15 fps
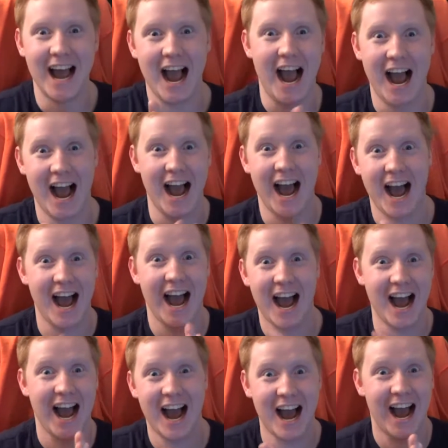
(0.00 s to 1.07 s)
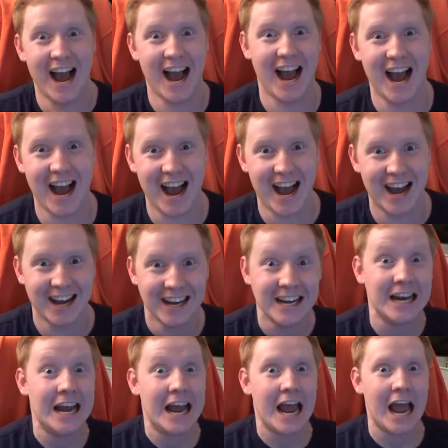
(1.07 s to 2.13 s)

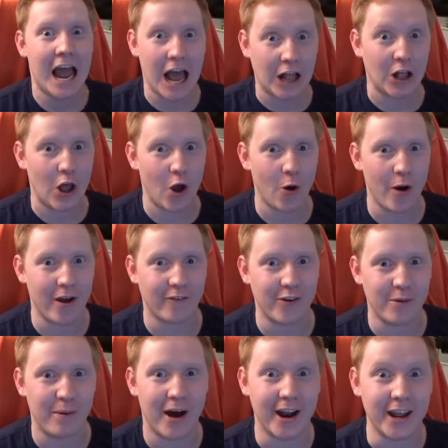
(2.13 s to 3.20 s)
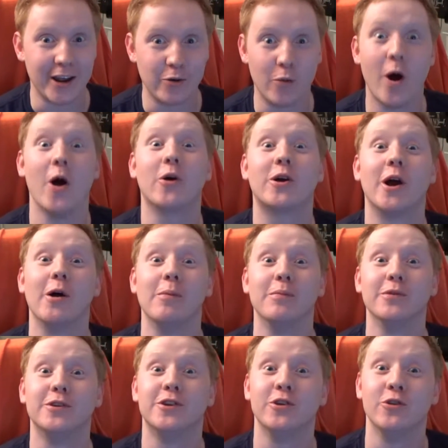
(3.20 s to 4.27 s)
Hello, everybody. Welcome
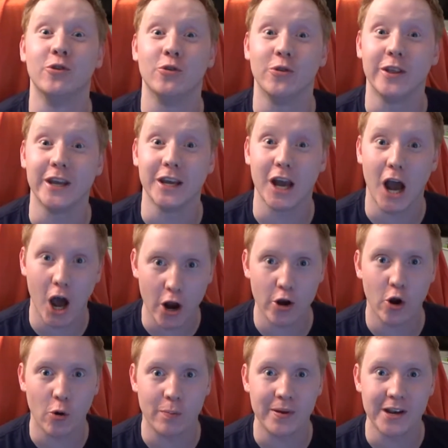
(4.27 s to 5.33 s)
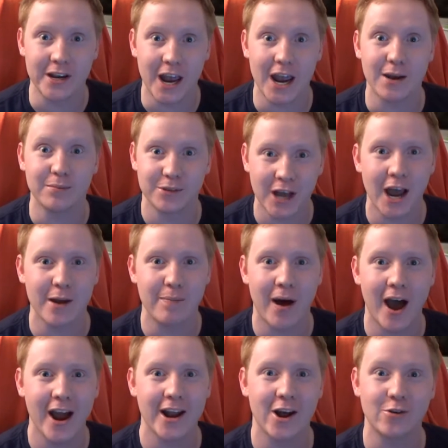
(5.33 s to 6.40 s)
to the Hundo P Games Hype
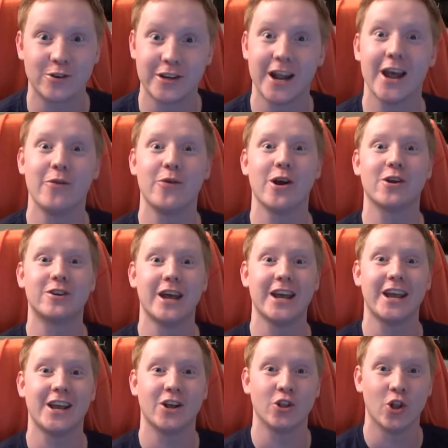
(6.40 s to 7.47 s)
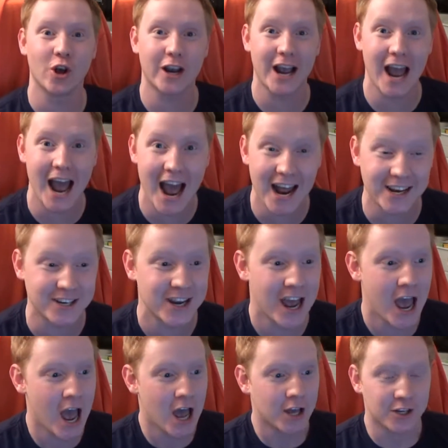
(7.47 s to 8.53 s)
Hideout. Today we are taking a look at
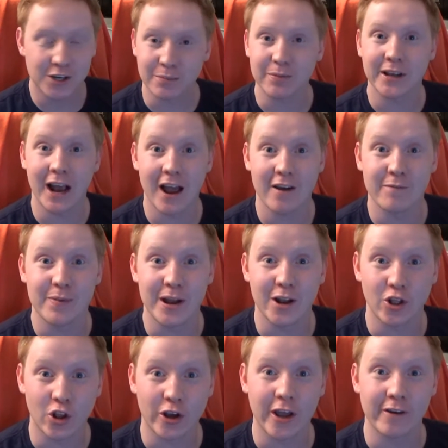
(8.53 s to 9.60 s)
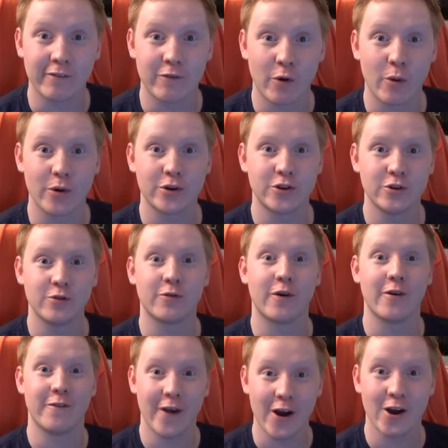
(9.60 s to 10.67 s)
something I've been looking forward to for
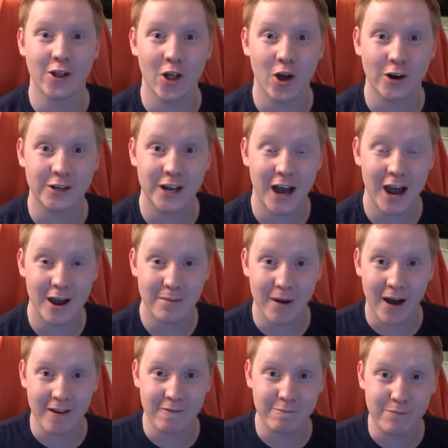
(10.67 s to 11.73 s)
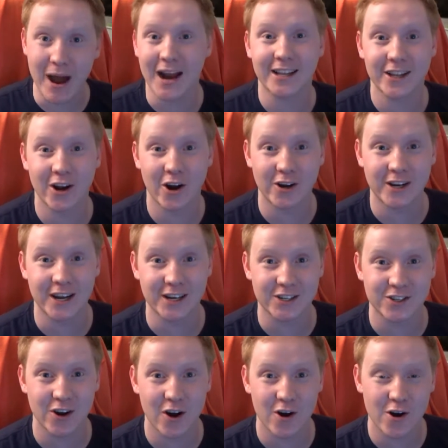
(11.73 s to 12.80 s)
a very long time. I've backed it on
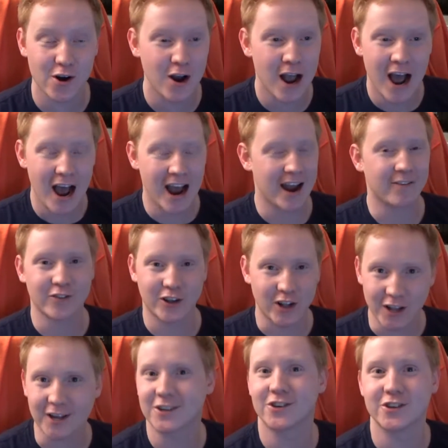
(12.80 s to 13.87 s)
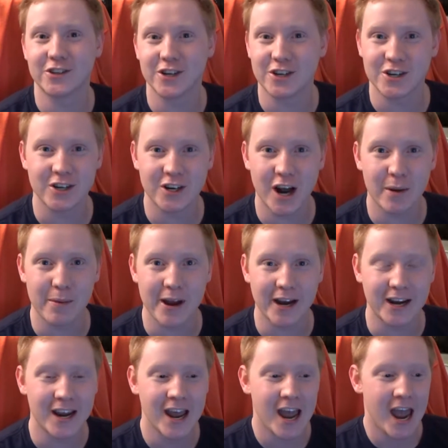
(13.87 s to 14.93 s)
Kickstarter. I have the collector's edition
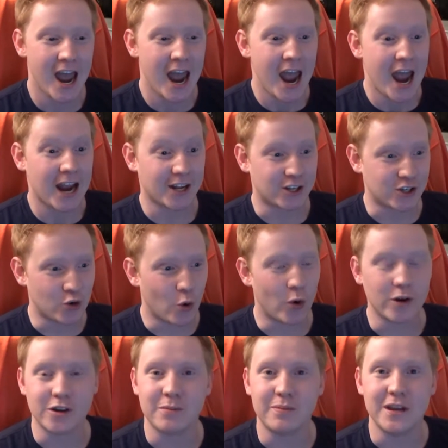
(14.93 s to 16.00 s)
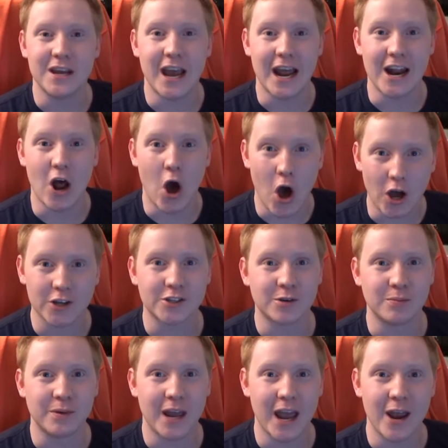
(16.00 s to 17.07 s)
coming. It's going to be an
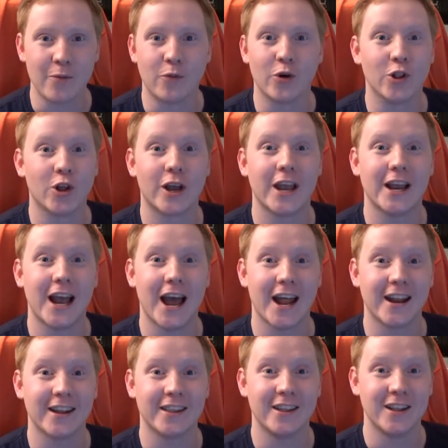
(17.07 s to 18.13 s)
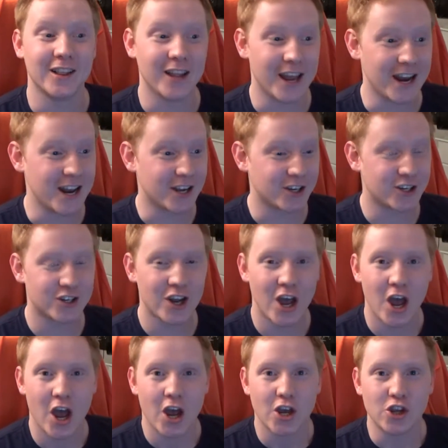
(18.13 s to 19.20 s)
awesome game. We're looking at the latest
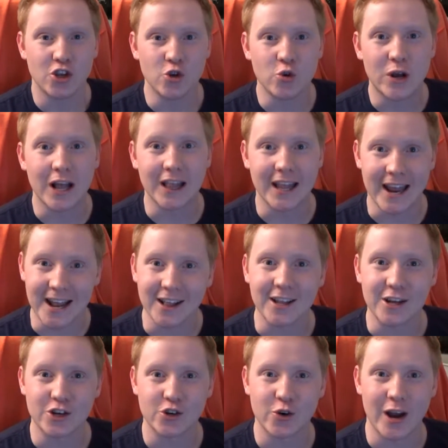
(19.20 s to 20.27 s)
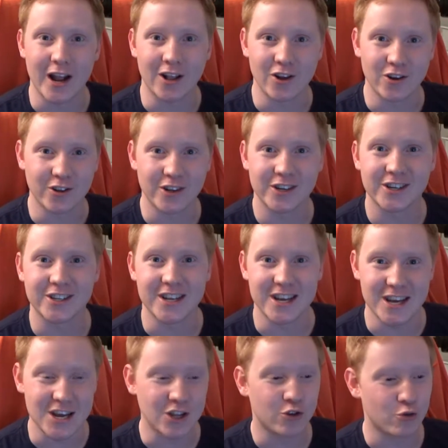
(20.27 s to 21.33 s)
Yooka-Laylee trailer. This is the
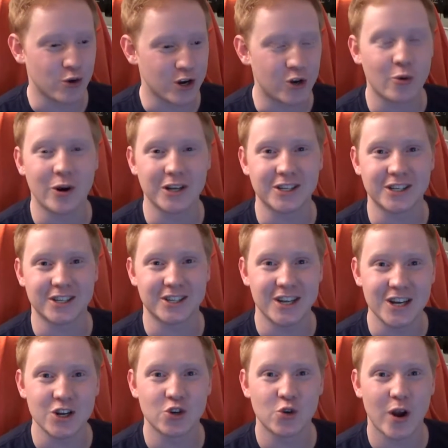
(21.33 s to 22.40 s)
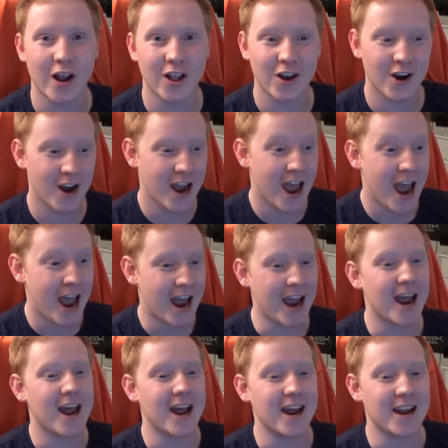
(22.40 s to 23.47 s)
E3 2016 trailer,
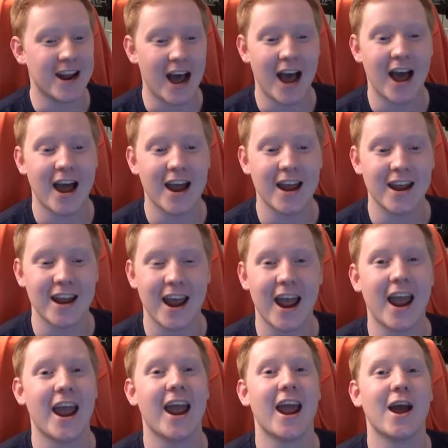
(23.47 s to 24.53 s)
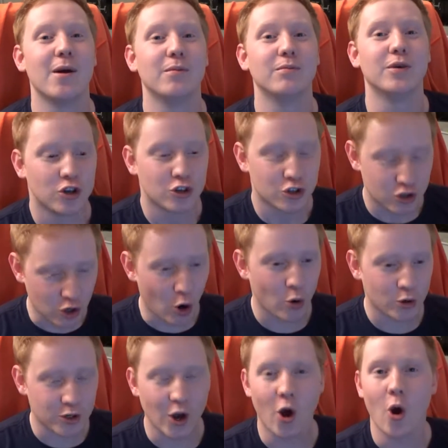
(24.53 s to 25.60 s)
and I am so,
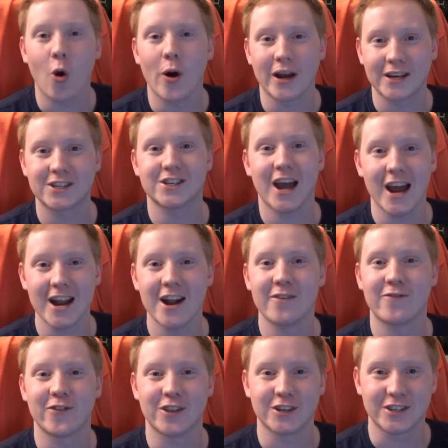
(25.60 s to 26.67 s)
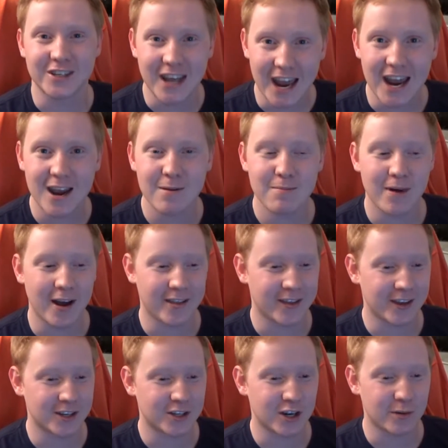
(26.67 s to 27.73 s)
so excited for this game. I
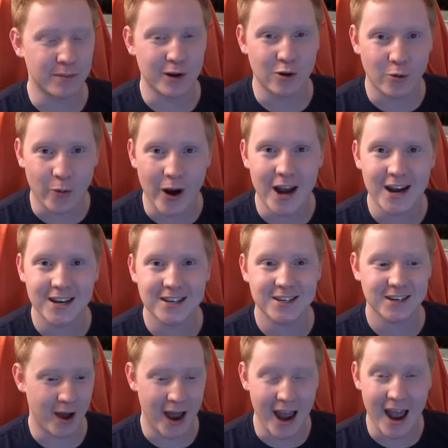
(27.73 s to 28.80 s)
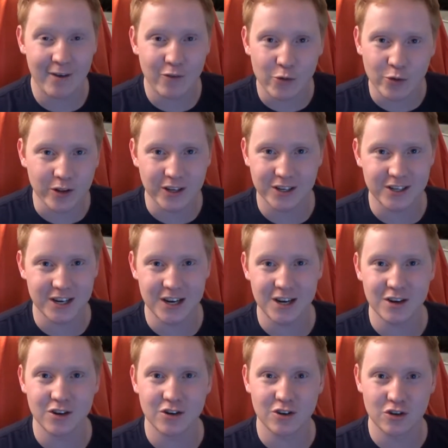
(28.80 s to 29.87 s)
think it's going to be great. I haven't really
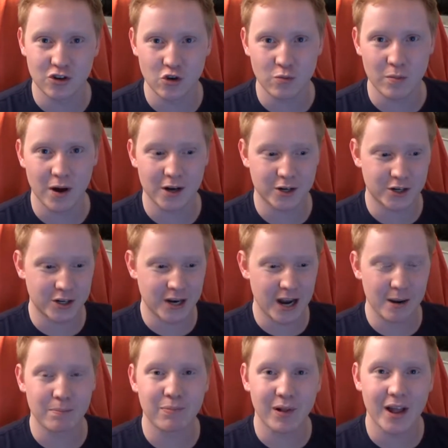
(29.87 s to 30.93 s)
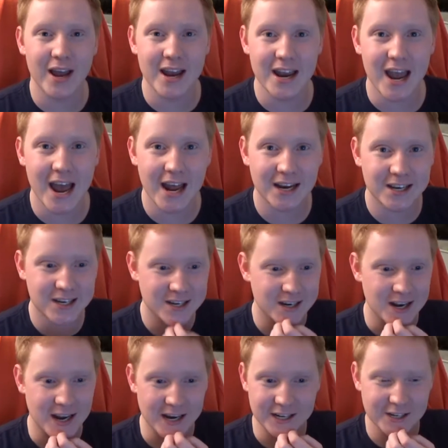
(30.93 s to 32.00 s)
seen too much gameplay yet,
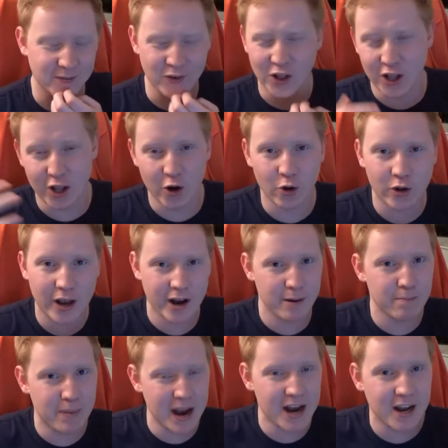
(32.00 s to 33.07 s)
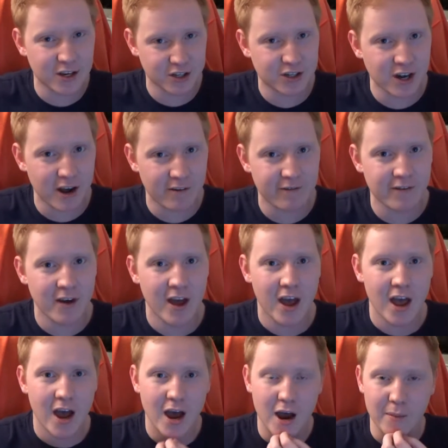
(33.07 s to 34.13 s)
uh, except for the little kind of beta stuff,
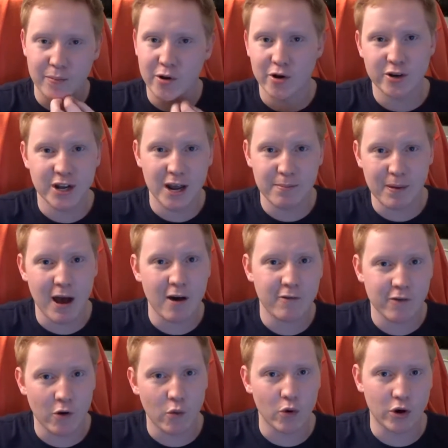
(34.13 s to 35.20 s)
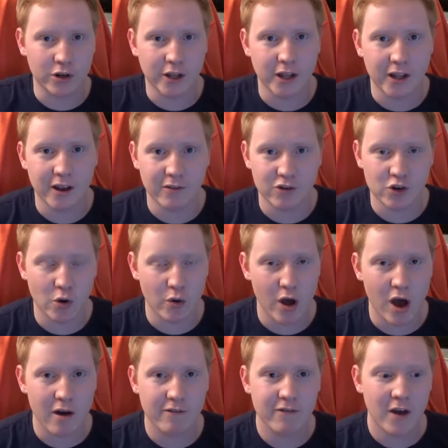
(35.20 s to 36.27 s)
uh, prototype alpha work that they've shown
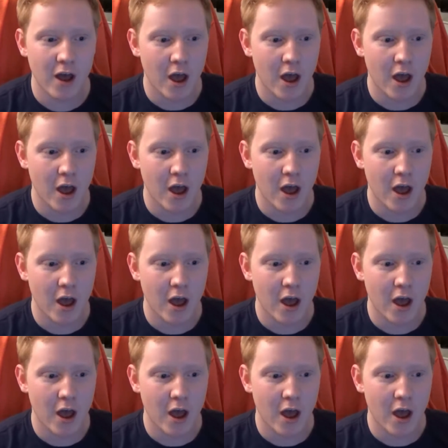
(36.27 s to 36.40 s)
off.